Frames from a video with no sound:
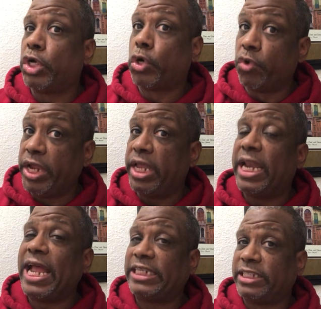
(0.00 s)
and agreeing,
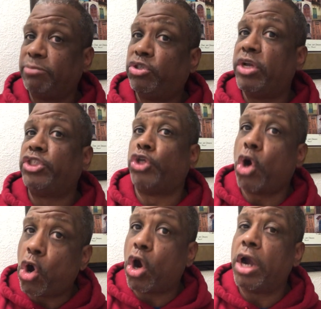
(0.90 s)
and I accept you as you
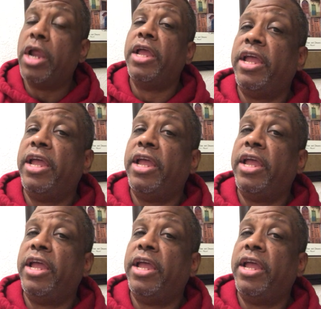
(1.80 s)
are,